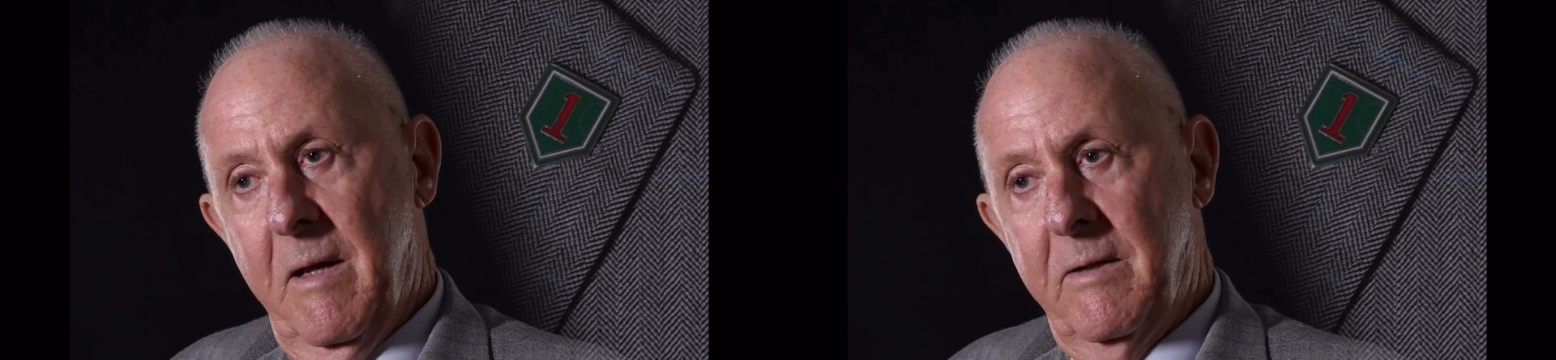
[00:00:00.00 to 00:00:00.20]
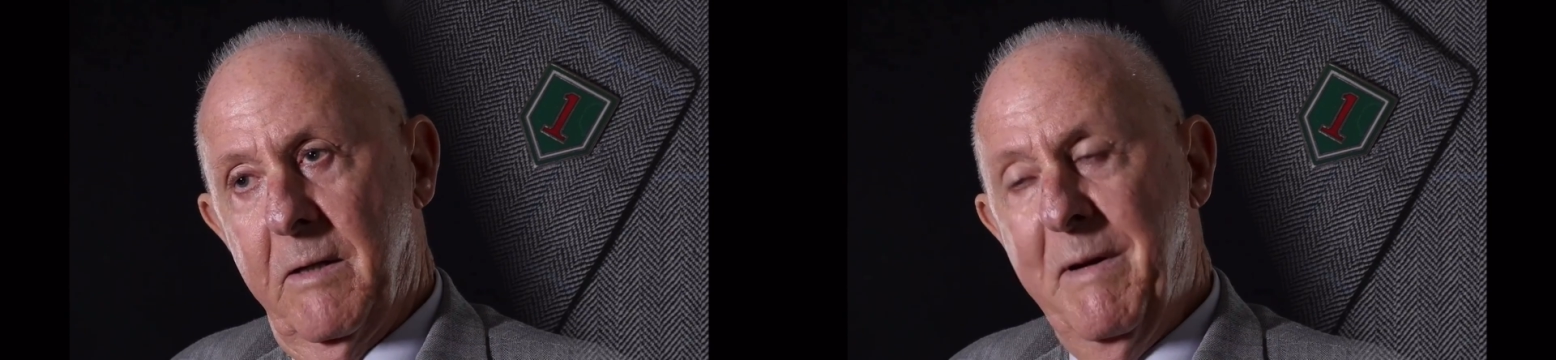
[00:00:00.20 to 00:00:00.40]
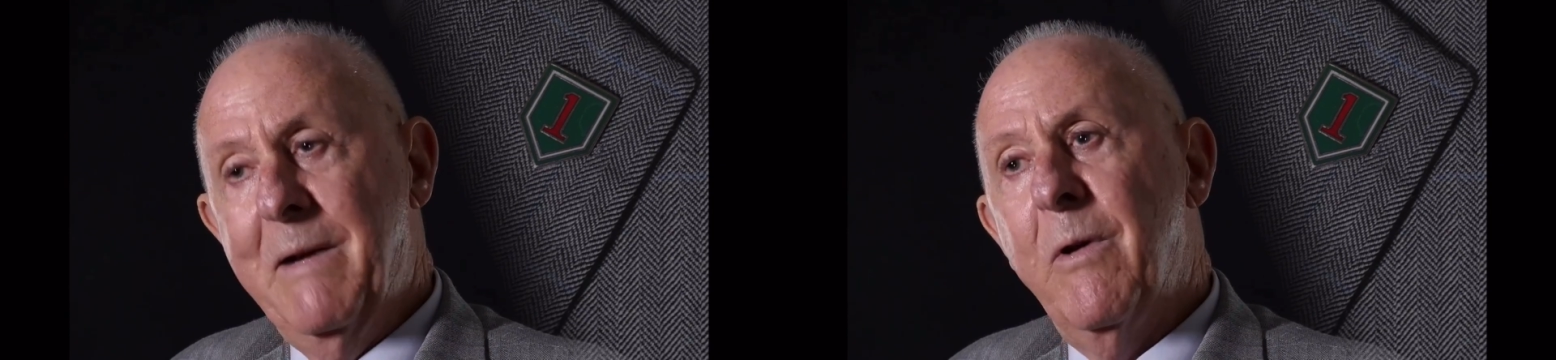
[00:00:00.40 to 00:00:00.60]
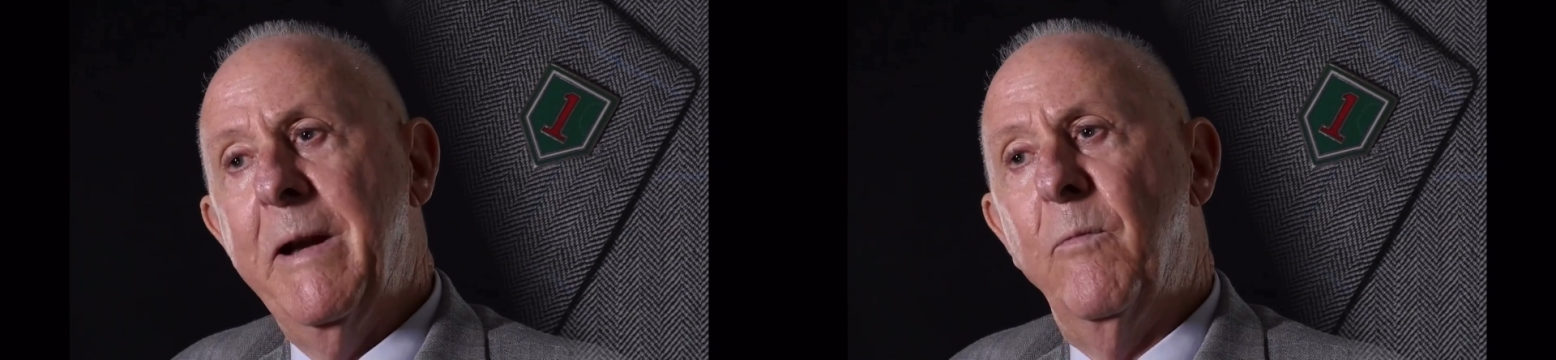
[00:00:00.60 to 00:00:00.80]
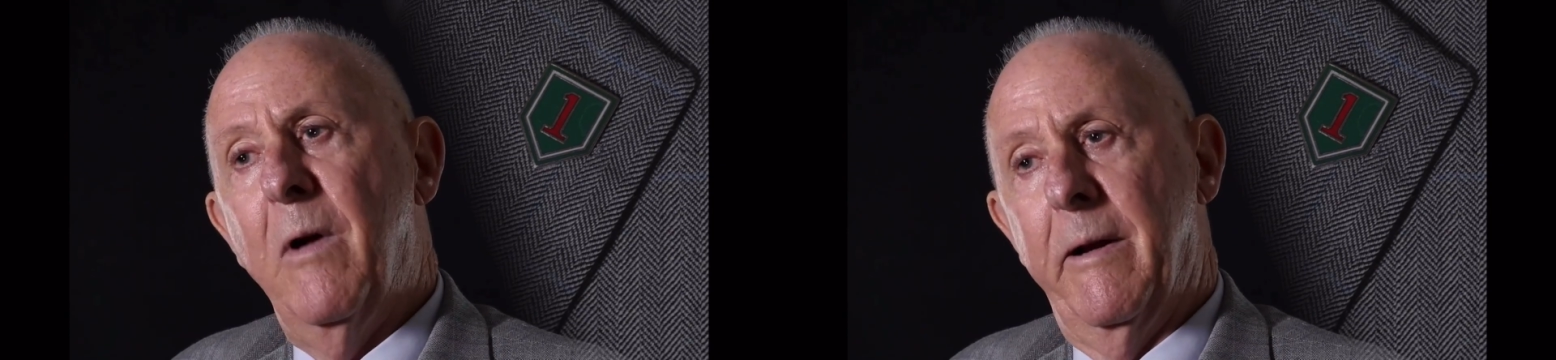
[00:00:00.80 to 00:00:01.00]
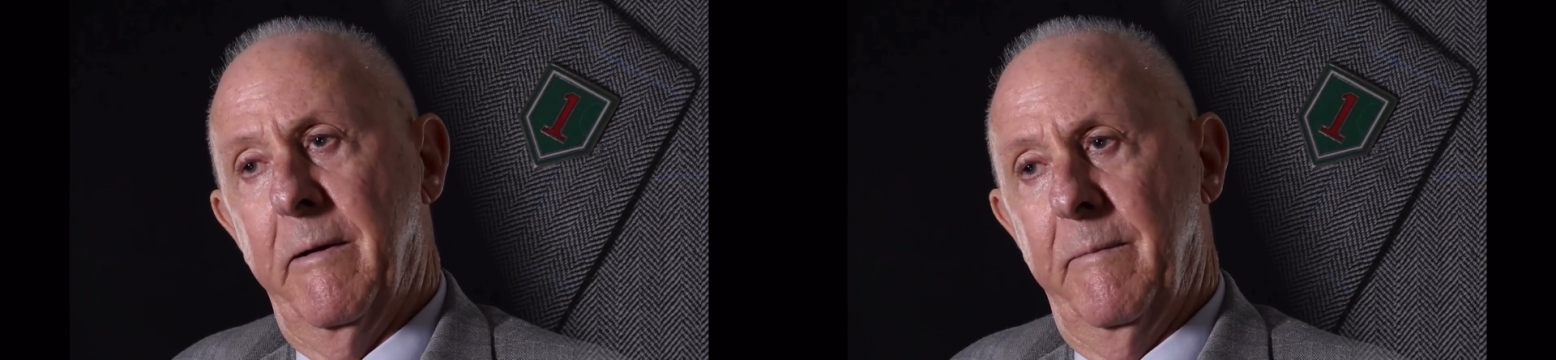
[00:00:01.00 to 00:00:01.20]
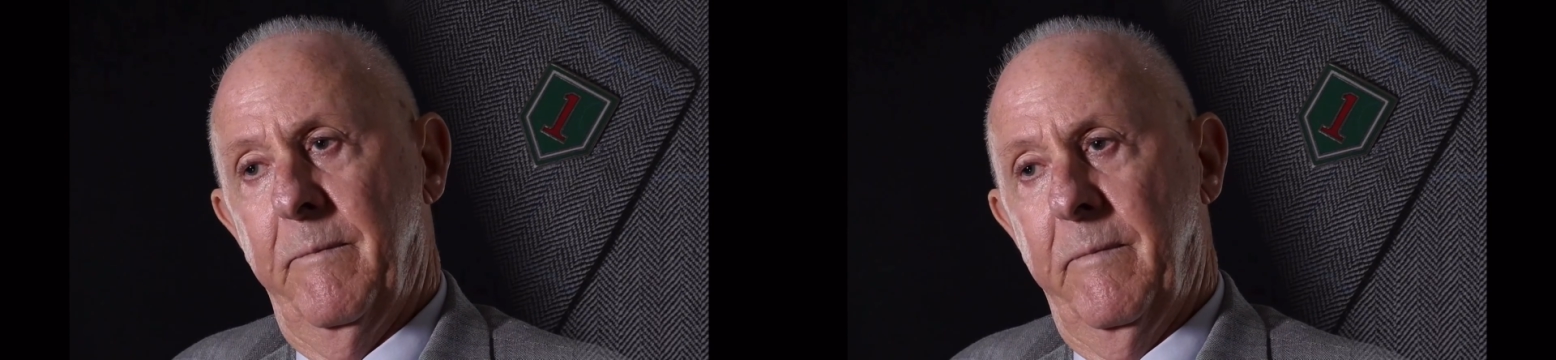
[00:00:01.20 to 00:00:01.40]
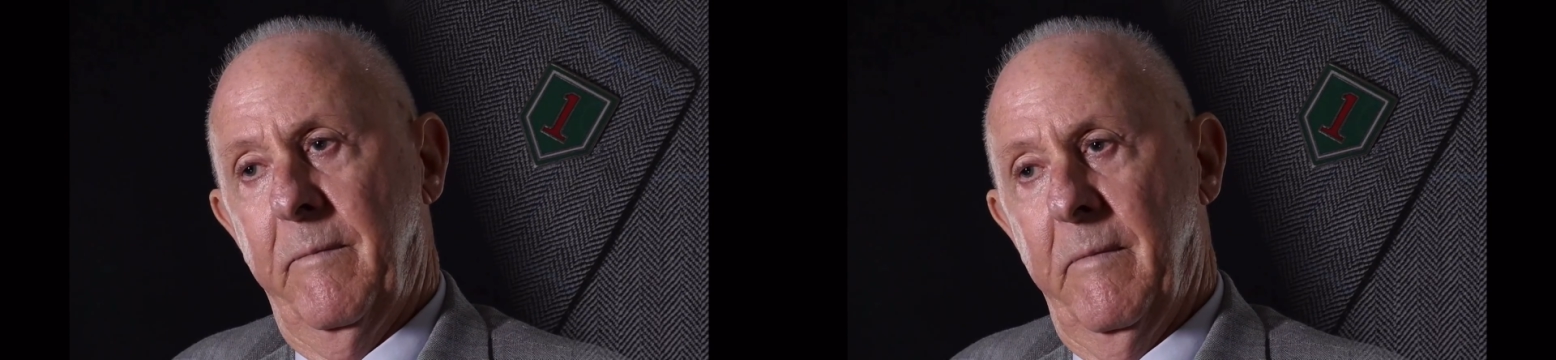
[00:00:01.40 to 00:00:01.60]
It's a big red one.
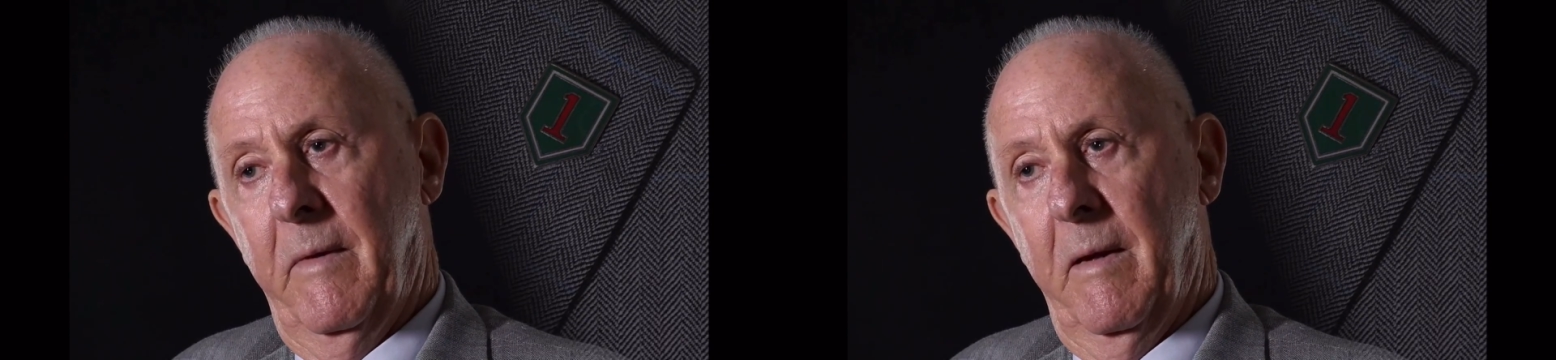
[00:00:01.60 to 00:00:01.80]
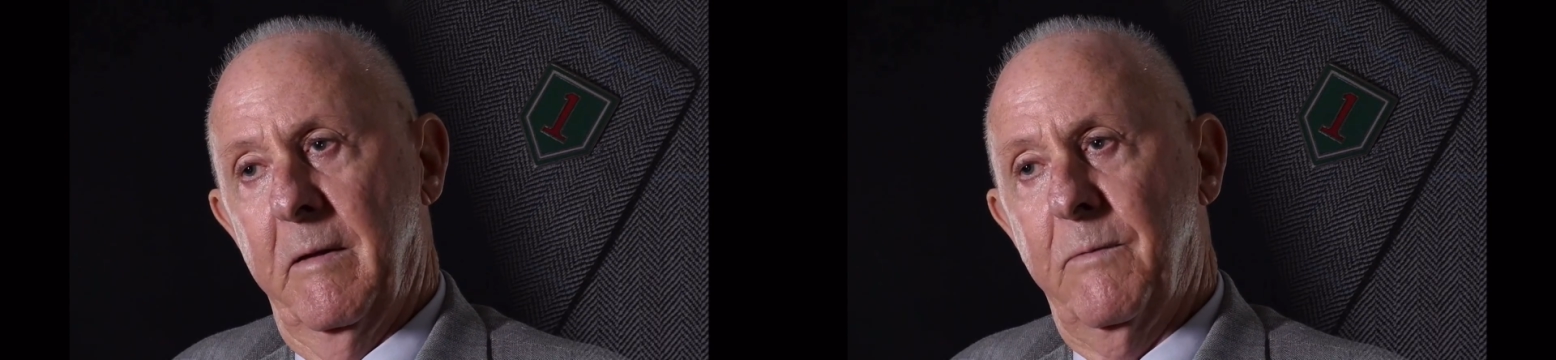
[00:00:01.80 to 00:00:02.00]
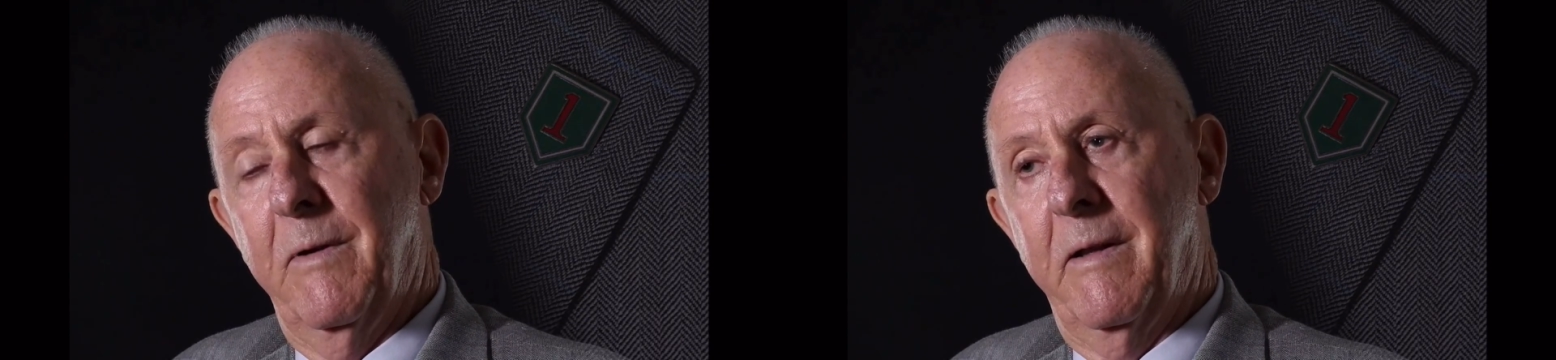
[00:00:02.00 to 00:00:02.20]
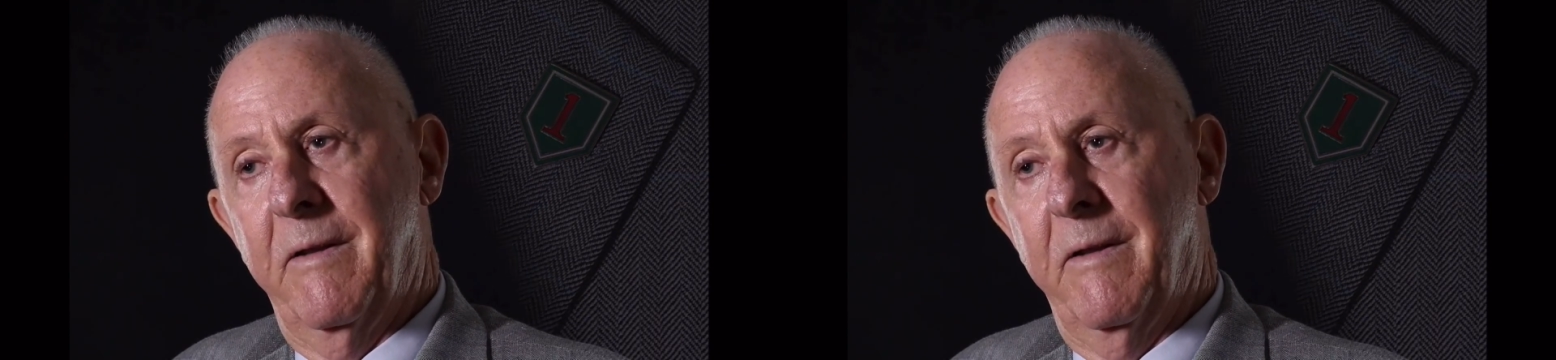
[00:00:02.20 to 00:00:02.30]
It's one